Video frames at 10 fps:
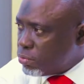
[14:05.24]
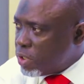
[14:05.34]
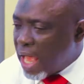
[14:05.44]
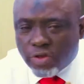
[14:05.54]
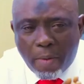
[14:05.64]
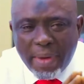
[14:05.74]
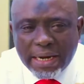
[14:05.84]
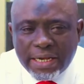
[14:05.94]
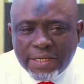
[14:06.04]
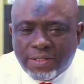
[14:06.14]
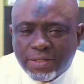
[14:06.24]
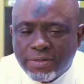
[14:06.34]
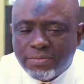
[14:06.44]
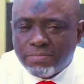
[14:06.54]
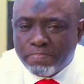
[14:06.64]
He has not made it
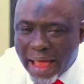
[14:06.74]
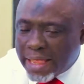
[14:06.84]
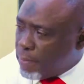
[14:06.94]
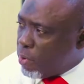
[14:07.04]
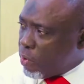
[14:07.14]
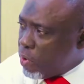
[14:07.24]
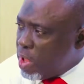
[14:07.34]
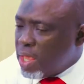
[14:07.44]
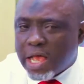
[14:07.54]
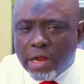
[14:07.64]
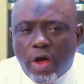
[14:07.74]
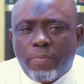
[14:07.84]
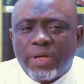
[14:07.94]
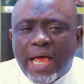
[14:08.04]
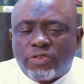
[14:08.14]
bankable. He
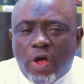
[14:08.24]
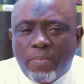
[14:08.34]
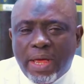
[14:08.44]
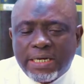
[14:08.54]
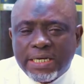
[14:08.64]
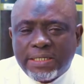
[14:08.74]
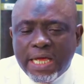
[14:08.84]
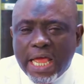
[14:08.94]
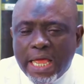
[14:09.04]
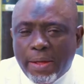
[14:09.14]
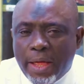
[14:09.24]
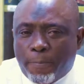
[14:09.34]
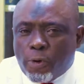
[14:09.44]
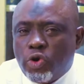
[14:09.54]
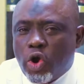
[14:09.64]
has not made it a
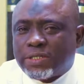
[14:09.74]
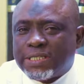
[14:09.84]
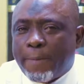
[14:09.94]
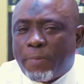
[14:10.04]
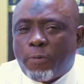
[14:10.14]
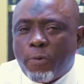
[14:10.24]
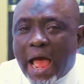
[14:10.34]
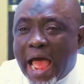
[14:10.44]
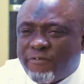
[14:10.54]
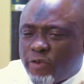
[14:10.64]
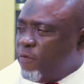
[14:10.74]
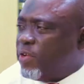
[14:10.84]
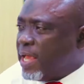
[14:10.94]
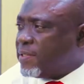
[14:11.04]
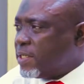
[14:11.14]
product that people can have
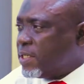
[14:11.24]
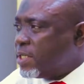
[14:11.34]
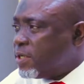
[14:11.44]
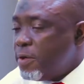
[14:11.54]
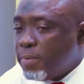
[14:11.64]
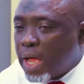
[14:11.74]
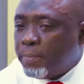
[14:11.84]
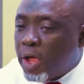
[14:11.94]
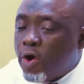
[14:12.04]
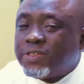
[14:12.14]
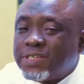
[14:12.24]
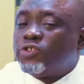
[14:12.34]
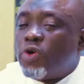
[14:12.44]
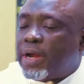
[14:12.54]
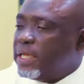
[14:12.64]
confidence in it because
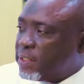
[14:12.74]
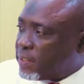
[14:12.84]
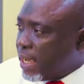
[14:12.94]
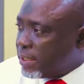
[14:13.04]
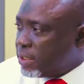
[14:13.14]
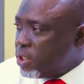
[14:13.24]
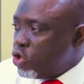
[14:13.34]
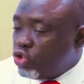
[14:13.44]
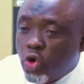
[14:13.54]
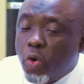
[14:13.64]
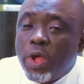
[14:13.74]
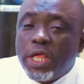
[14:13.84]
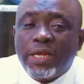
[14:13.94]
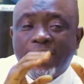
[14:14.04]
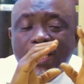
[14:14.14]
it's not registered. So
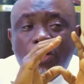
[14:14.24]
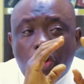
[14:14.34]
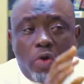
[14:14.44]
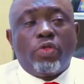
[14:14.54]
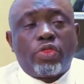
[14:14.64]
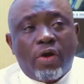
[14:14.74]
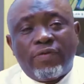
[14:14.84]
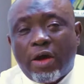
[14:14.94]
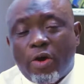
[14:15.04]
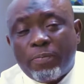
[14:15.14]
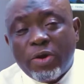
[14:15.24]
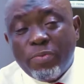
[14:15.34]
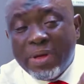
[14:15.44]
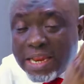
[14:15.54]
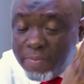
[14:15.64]
the growth of that company will
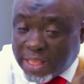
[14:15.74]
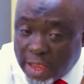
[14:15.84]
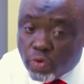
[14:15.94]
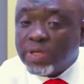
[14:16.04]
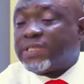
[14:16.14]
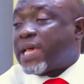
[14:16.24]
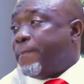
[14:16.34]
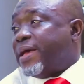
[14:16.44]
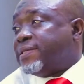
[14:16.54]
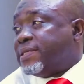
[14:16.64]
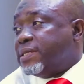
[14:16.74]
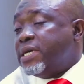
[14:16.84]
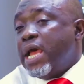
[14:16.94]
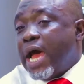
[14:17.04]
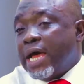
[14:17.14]
be limited to its capacity
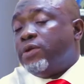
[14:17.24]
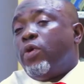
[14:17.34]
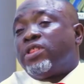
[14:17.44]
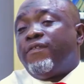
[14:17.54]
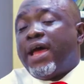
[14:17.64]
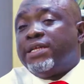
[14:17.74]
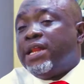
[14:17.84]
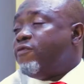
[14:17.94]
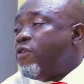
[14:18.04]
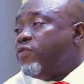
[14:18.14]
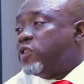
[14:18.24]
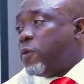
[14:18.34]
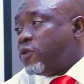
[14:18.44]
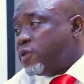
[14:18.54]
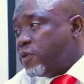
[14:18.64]
and whatever the level of its
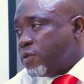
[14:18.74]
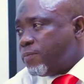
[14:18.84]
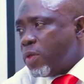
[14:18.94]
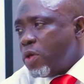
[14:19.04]
cost is.